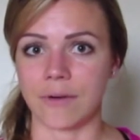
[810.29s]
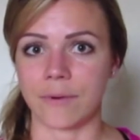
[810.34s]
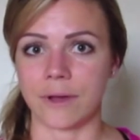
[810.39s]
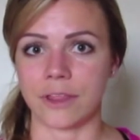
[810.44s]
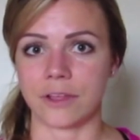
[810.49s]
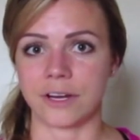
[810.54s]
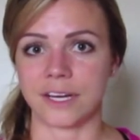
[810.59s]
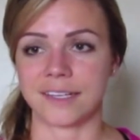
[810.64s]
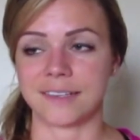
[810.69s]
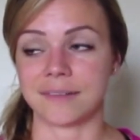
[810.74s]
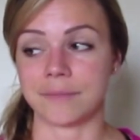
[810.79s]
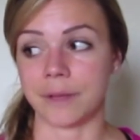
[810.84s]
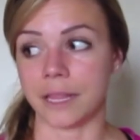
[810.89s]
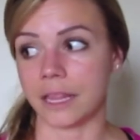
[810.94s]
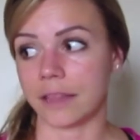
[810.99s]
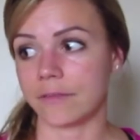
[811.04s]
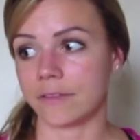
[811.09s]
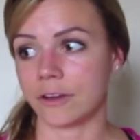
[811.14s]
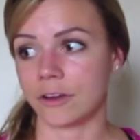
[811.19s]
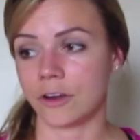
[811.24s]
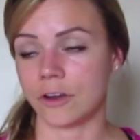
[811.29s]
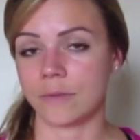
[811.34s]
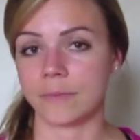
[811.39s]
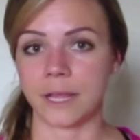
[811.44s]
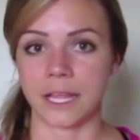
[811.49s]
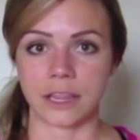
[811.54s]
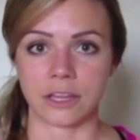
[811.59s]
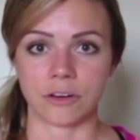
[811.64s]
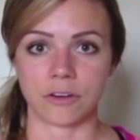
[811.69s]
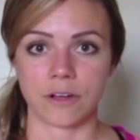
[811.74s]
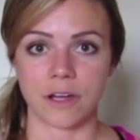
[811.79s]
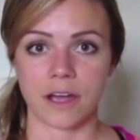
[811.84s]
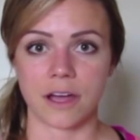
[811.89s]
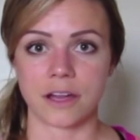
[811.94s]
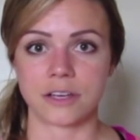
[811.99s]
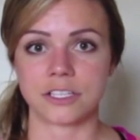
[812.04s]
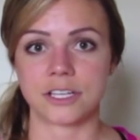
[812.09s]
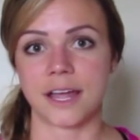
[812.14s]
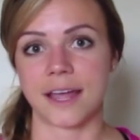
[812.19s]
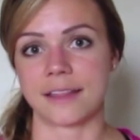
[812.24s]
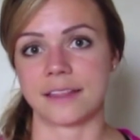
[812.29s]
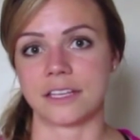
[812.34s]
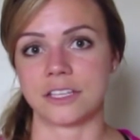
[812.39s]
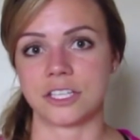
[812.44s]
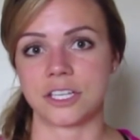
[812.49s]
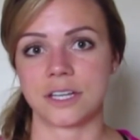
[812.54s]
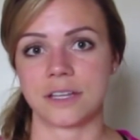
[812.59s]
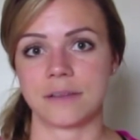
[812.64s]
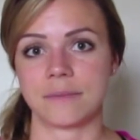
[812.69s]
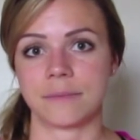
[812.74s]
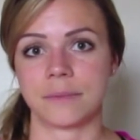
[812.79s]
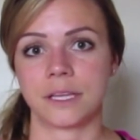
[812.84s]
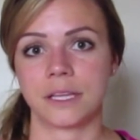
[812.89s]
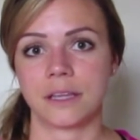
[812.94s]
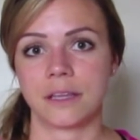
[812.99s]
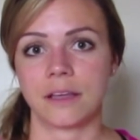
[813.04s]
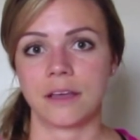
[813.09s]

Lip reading: whether it's in my living room, in the garage, at the gym,